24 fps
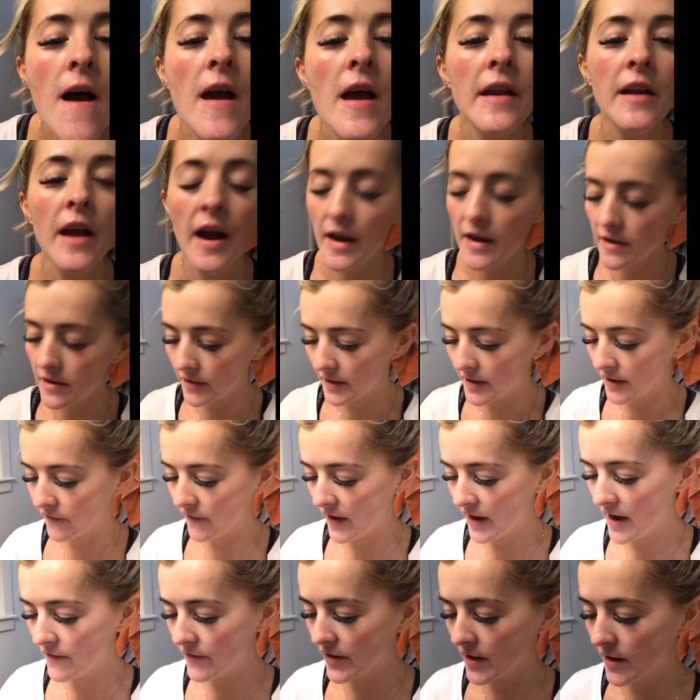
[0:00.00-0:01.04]
And I like, if
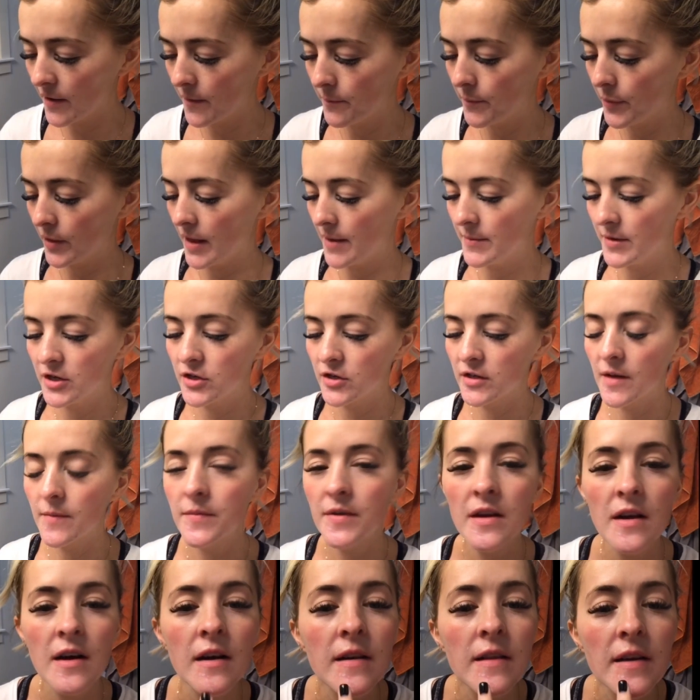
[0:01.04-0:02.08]
I have like a blemish or
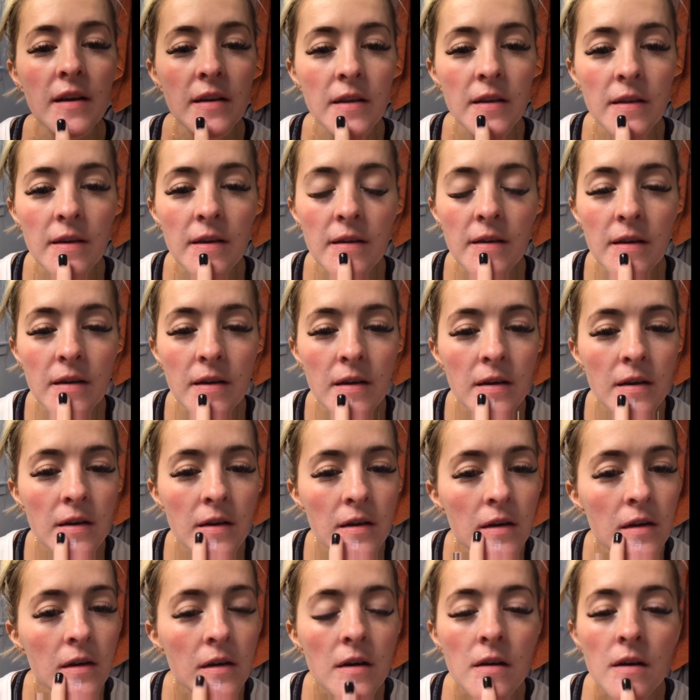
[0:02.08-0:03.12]
something, I like to like
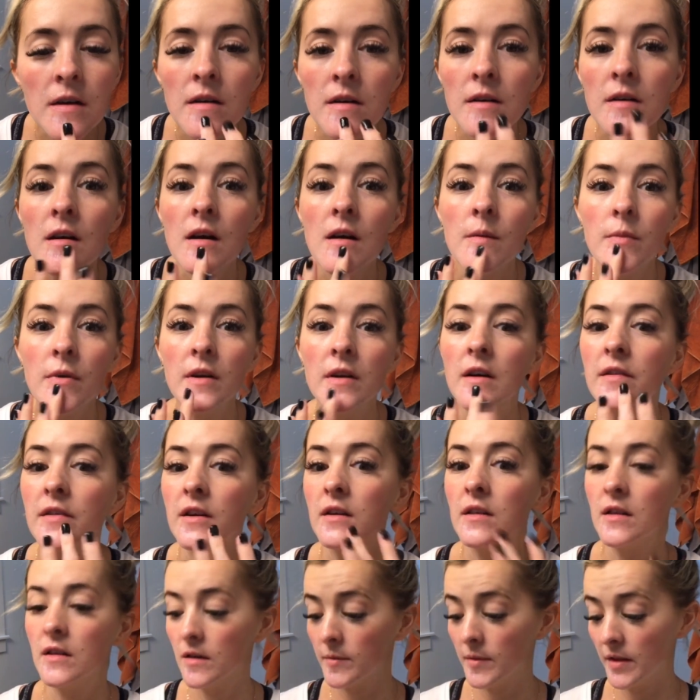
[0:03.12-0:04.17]
put it on there
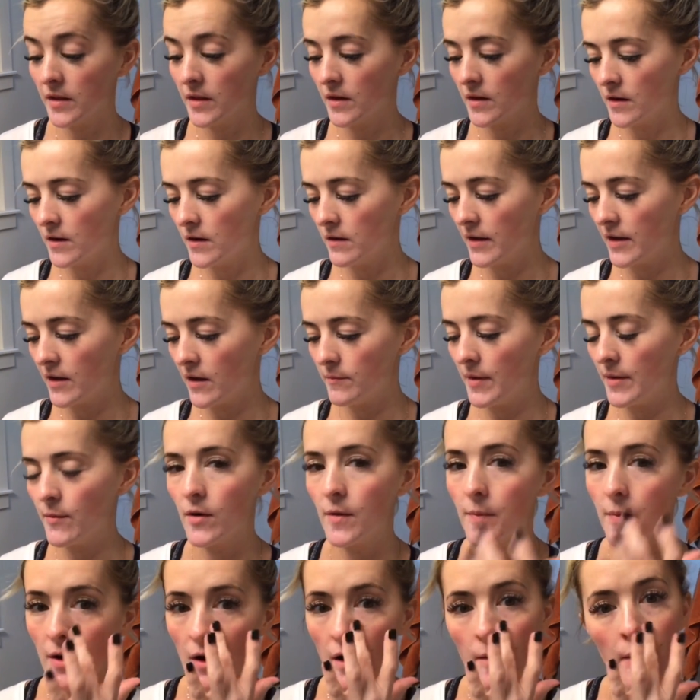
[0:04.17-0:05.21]
a little bit thicker, like on my
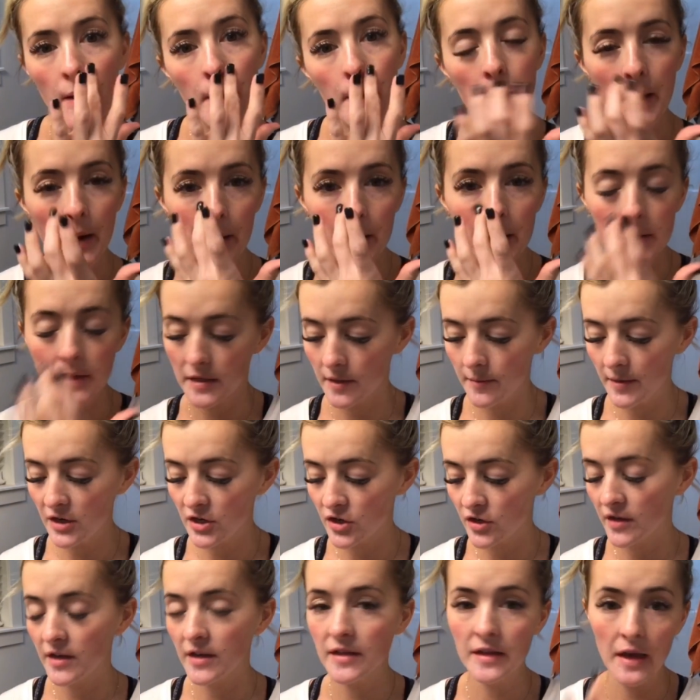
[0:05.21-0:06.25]
more problem areas to make
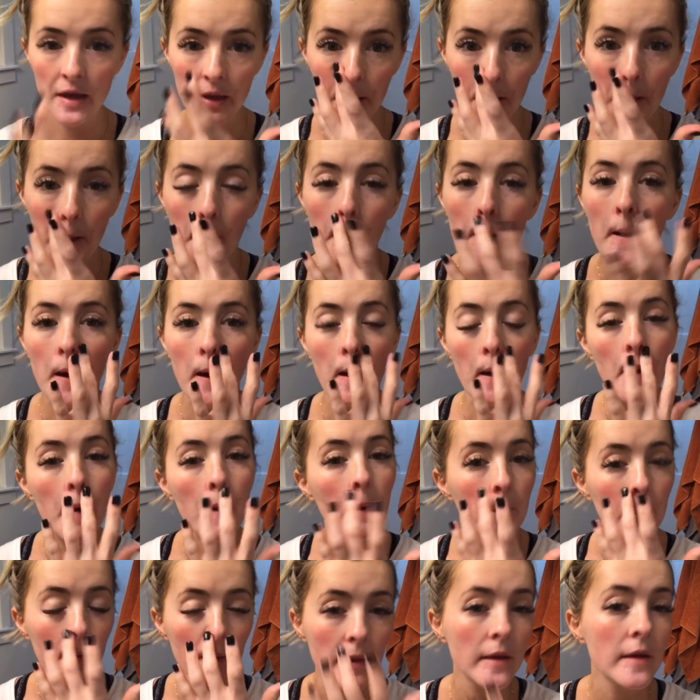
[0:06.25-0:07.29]
sure that it's like
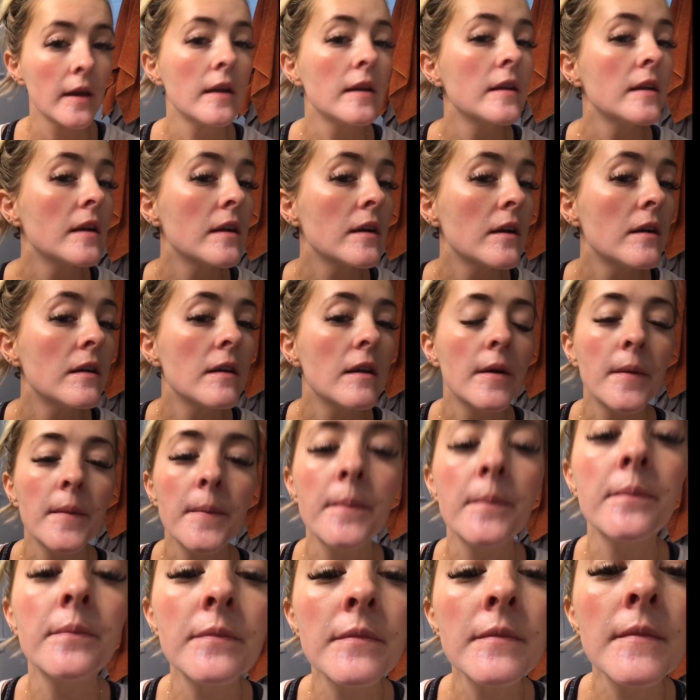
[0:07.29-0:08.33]
really getting it good.
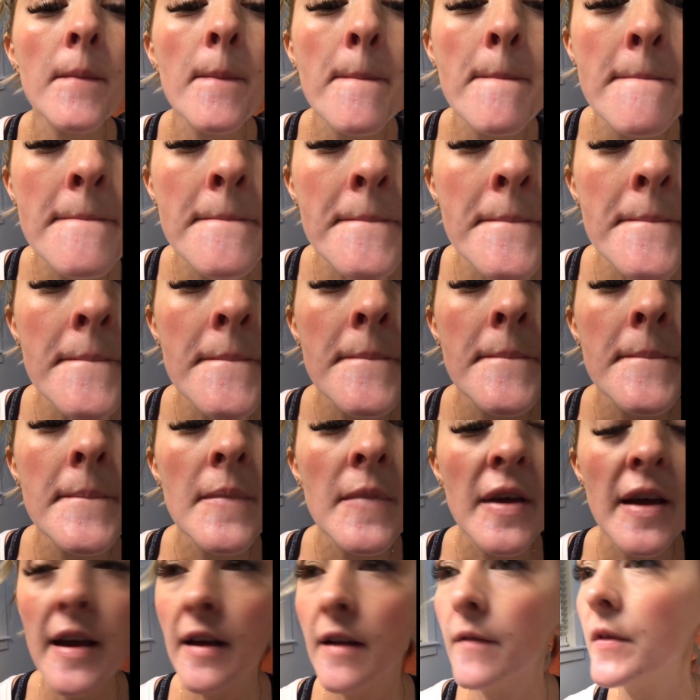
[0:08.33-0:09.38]

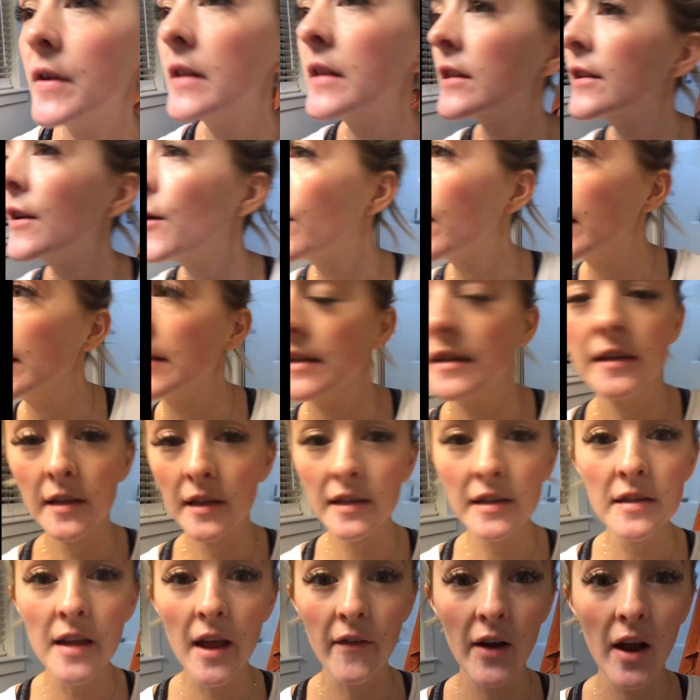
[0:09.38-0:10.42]
Okay, it's so crazy. This
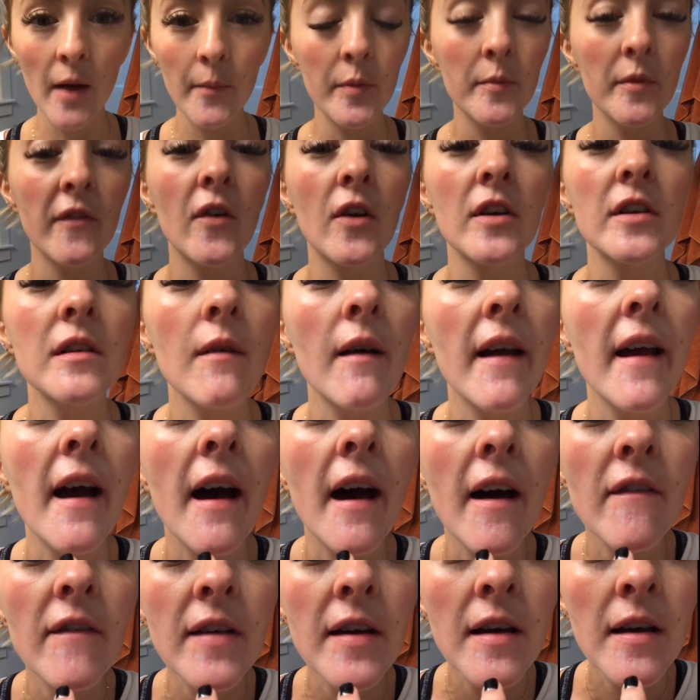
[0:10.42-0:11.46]
has never happened before. So I
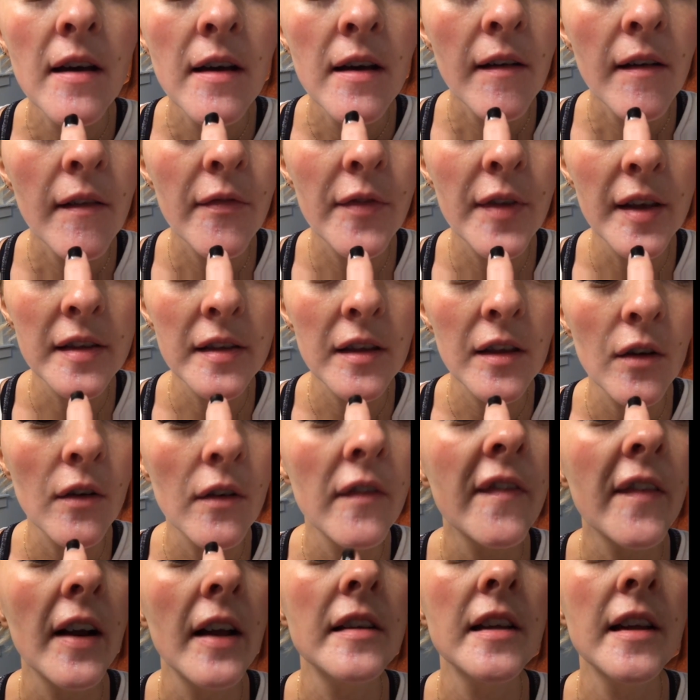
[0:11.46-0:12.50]
have this little
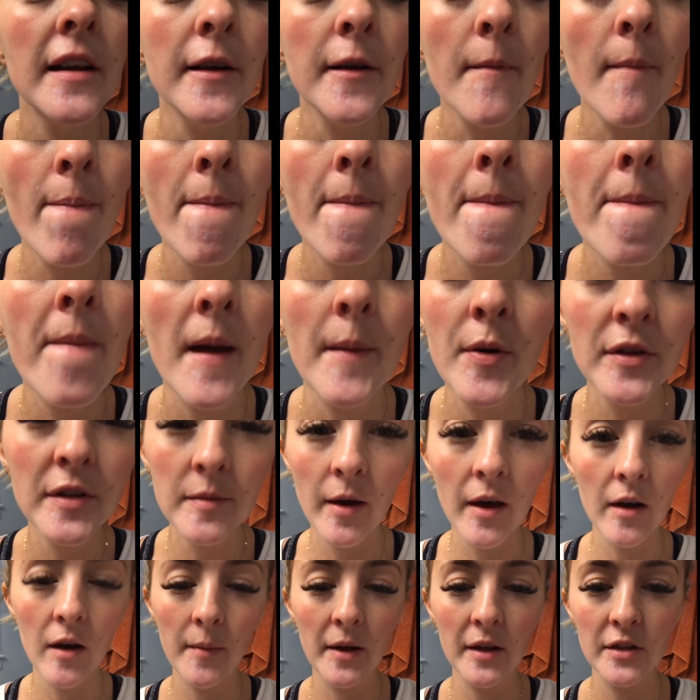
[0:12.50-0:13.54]
friend here. I posted
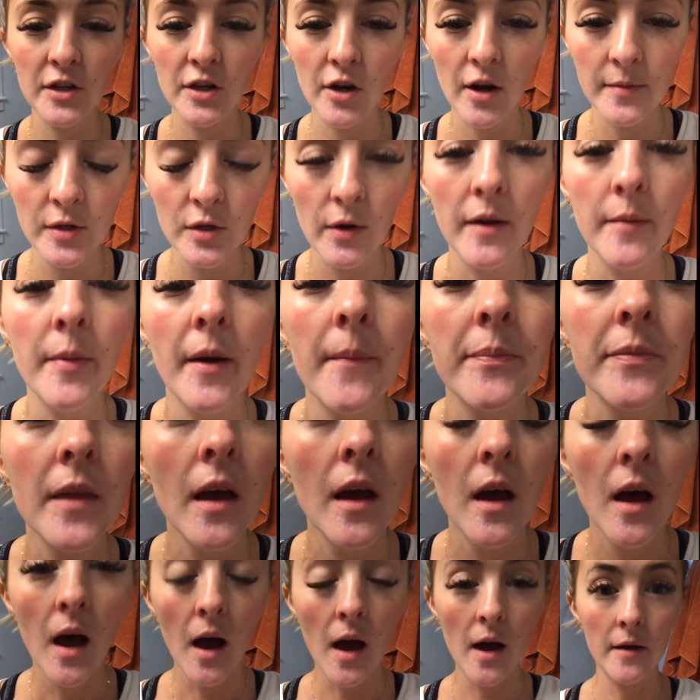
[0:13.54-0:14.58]
that on my Instagram story, but
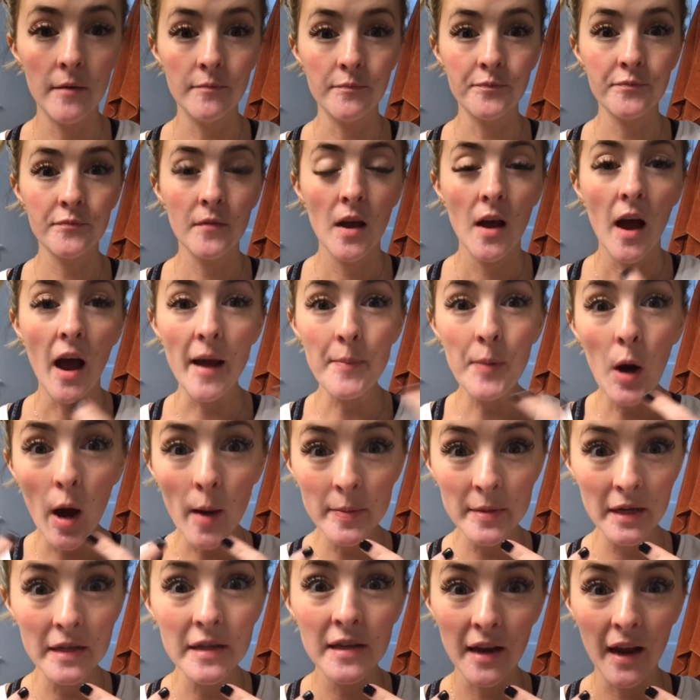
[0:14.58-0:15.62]
I
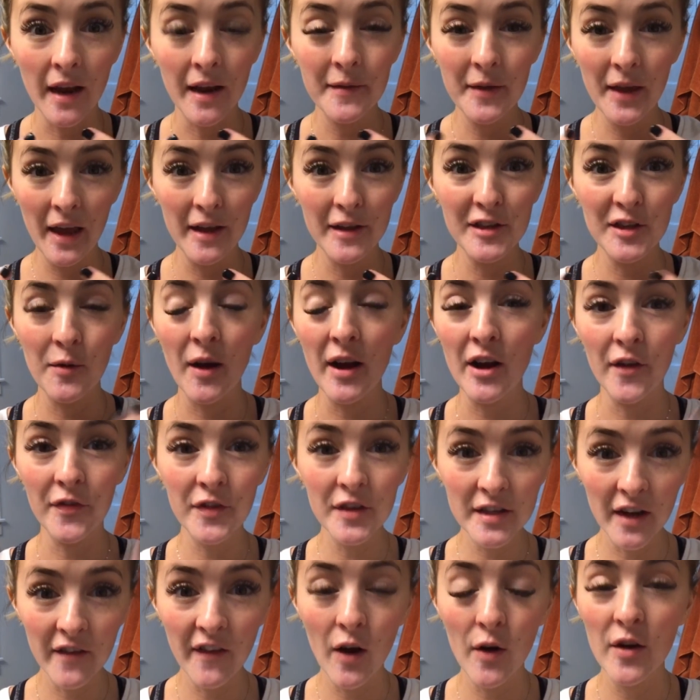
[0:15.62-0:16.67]
popped it today. Okay, so I got the
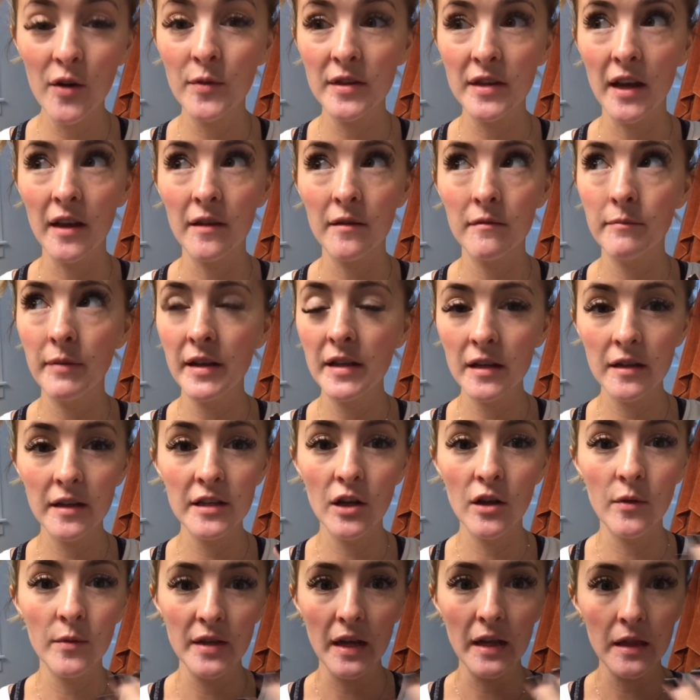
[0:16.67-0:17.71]
stuff out. It was like basically
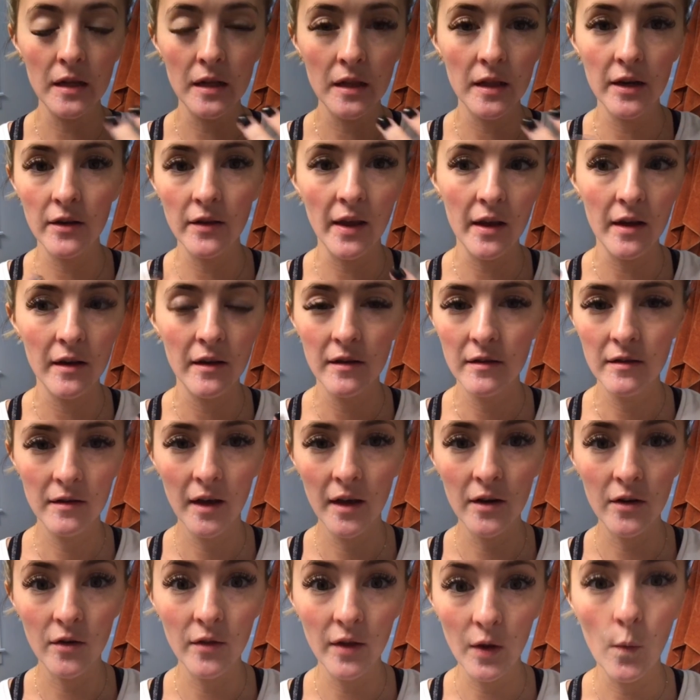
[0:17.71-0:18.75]
till it was like the clear, like
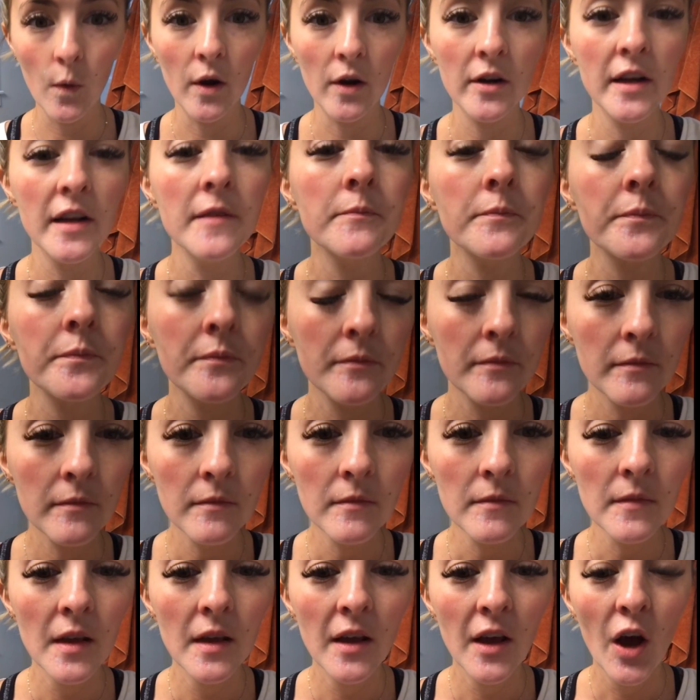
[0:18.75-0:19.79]
I don't know, like watery.
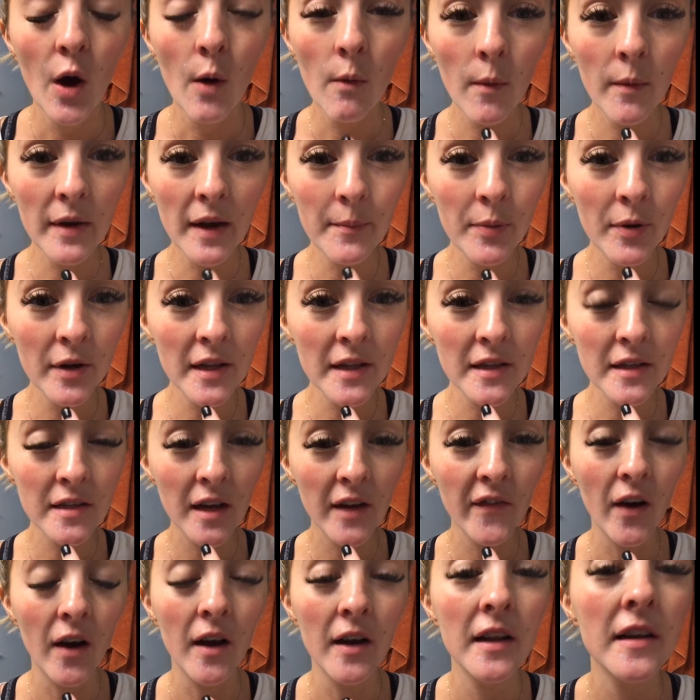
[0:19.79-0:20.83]
Well, when I'm putting this
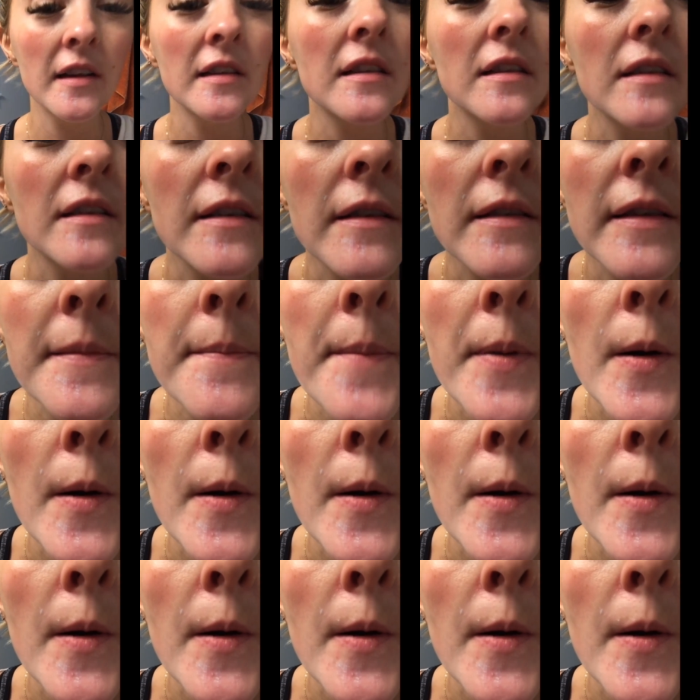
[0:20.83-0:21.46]
stuff on, it is literally